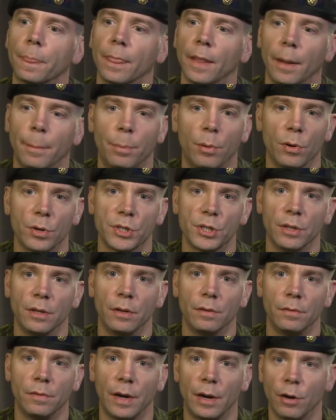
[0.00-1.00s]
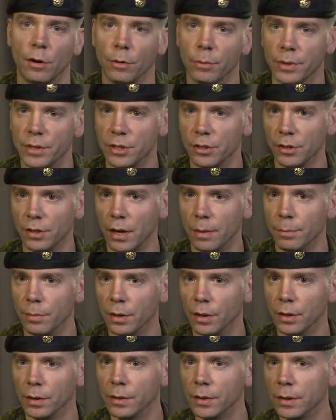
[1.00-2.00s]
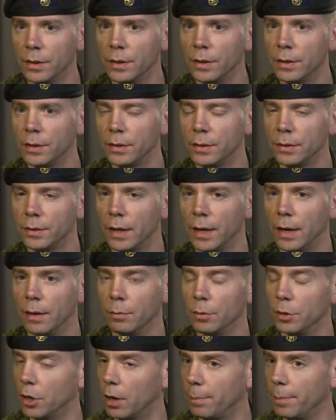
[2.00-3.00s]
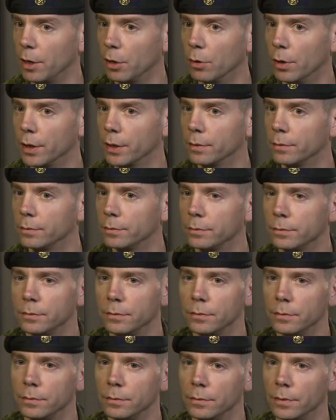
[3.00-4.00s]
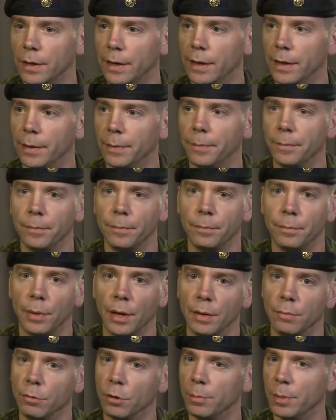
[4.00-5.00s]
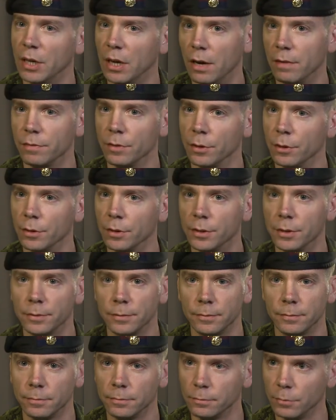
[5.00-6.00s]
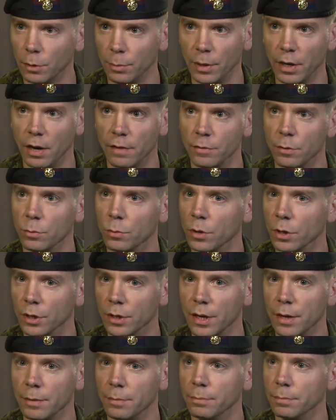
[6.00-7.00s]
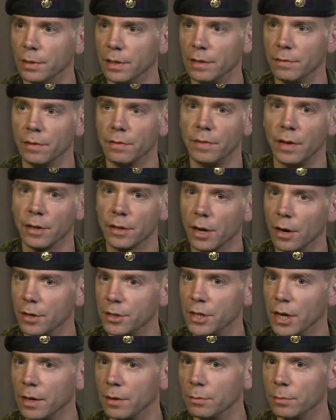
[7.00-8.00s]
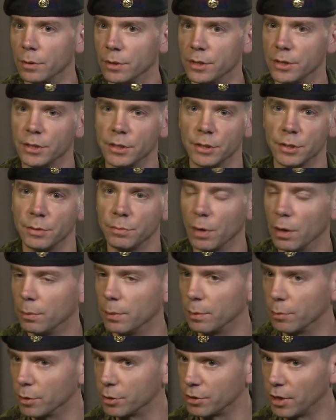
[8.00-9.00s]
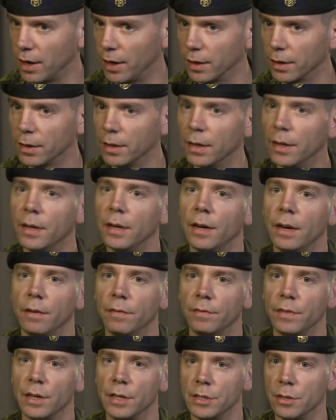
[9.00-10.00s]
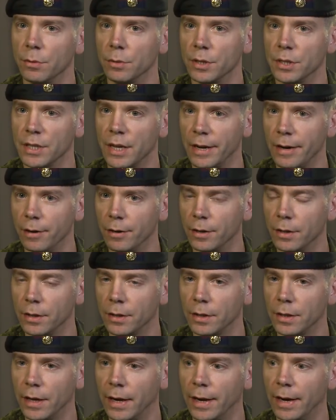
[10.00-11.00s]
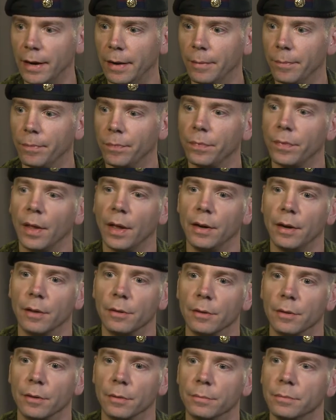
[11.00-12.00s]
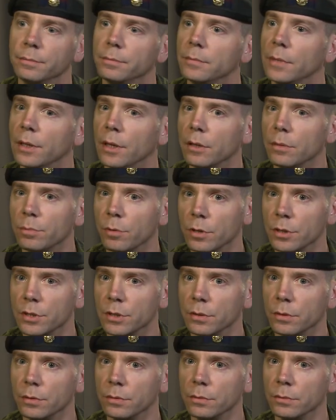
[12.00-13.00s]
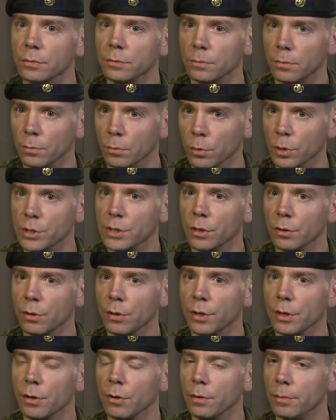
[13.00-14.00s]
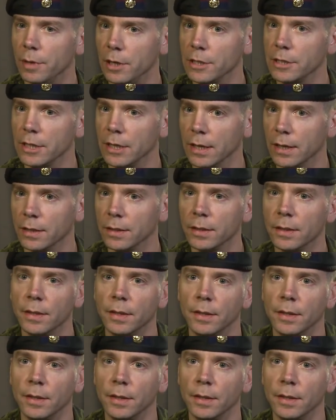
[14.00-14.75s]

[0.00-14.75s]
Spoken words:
a portion of our original number would not be going, but would be offered work, I believe, at Velkarce, which is where we were training, if they so desired. Another portion were still going to go to Bosnia,